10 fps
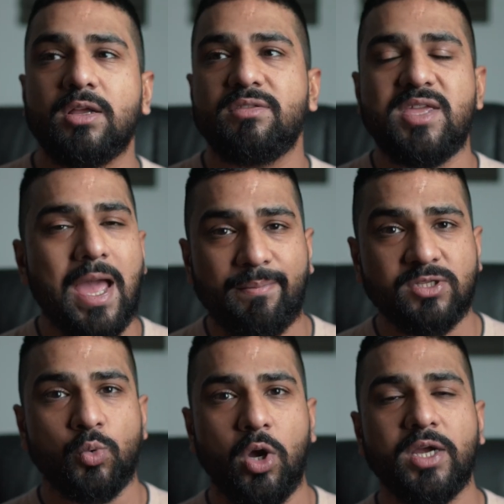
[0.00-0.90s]
the app
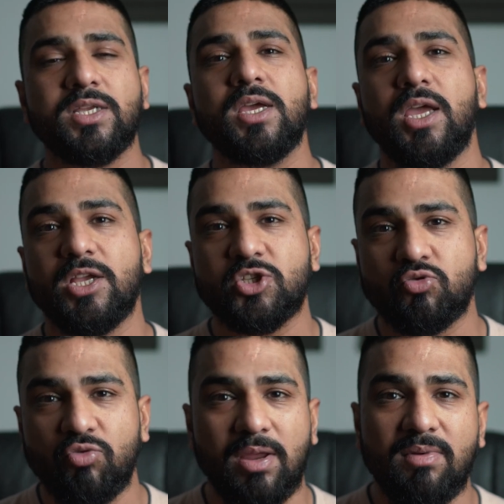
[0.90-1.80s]
has worked
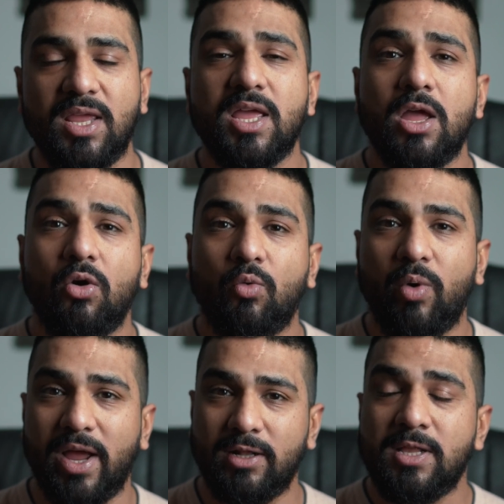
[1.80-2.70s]
extremely
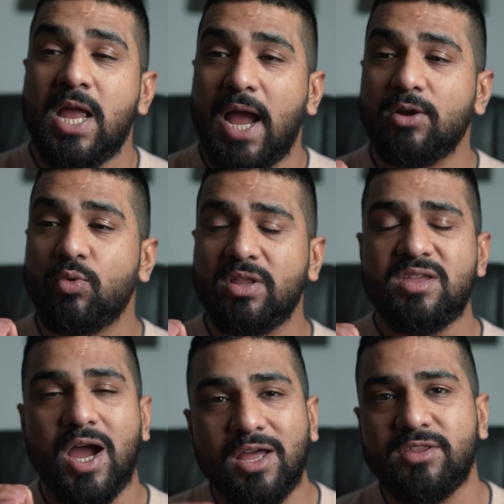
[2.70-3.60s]
well. And one of
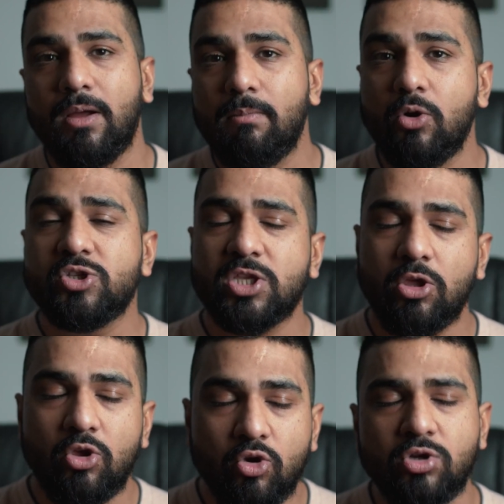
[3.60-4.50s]
the other most
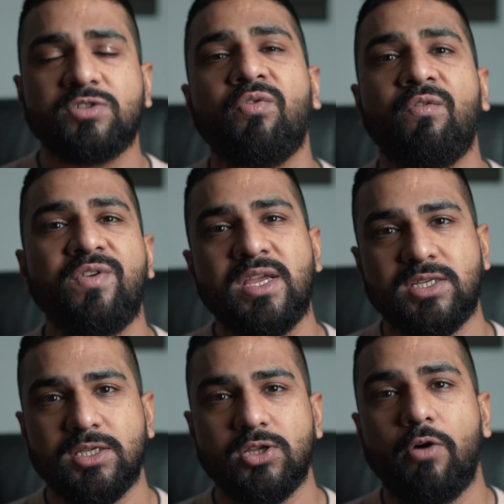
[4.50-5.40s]
useful
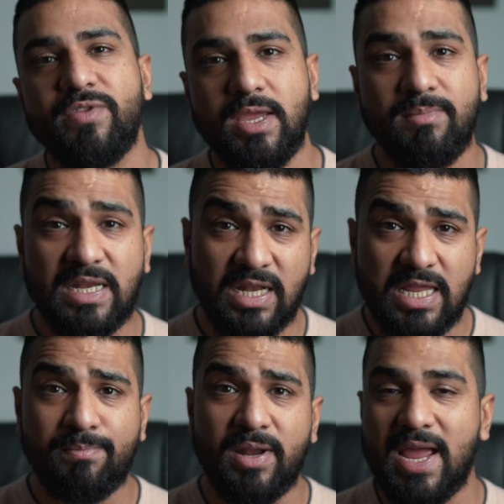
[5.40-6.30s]
features of the
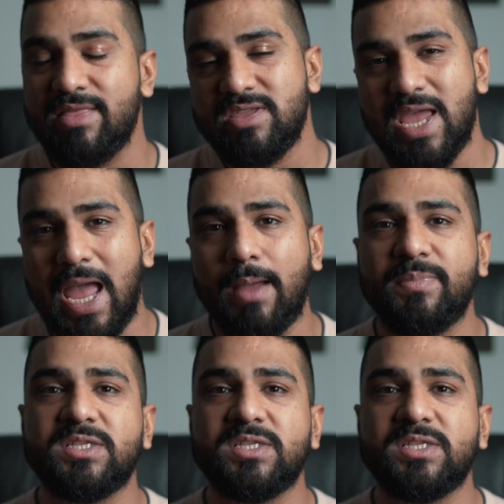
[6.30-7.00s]
Mini LiPlay and the app